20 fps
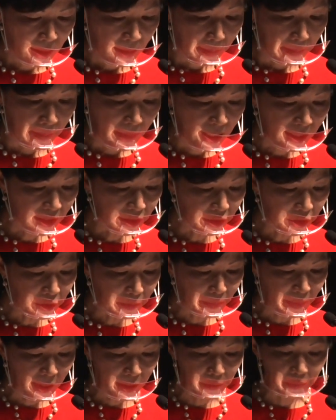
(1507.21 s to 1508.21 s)
Making your
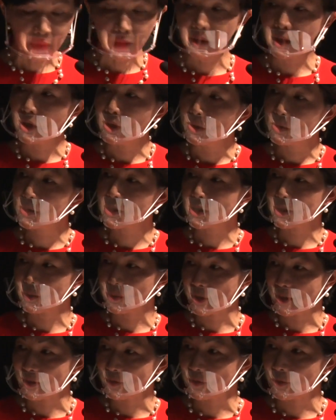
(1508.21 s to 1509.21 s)
bed will also
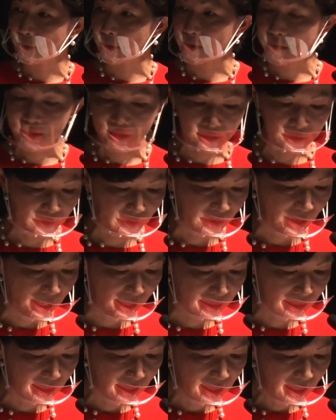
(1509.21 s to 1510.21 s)
reinforce the
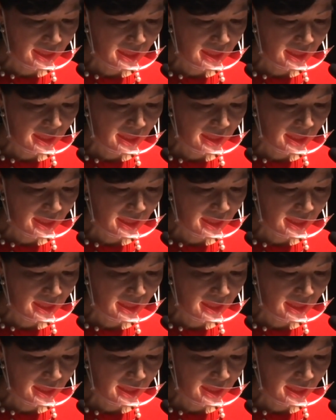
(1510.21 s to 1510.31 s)
fact